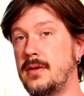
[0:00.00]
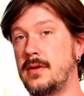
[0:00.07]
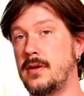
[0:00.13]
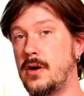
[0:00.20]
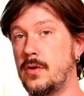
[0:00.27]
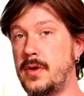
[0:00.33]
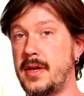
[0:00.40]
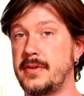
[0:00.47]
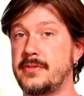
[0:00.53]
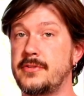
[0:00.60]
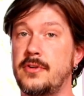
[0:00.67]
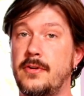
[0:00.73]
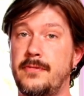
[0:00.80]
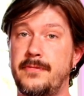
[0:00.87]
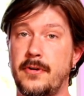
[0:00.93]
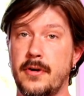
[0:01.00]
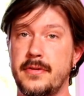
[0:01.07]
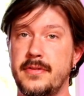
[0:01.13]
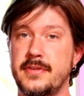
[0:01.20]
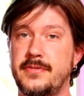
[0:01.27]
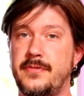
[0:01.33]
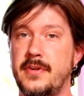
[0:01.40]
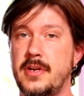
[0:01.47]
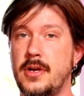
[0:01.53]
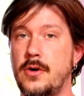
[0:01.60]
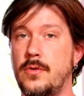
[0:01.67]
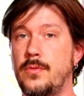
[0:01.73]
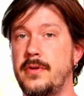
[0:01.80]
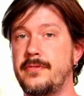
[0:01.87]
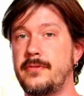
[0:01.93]
Okay, so far in this
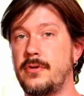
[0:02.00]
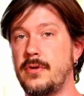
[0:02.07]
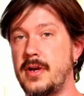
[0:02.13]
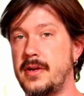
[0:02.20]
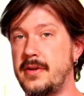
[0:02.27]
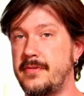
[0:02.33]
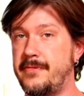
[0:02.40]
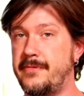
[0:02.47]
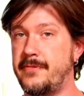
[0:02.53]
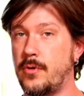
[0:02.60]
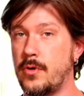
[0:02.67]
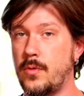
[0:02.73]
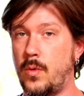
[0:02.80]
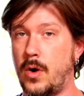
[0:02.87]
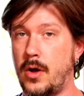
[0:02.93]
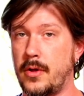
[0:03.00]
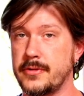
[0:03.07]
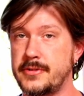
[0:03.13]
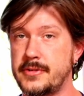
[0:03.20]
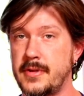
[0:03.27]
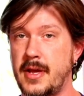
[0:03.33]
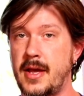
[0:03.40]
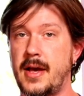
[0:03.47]
video, we've created 4 walls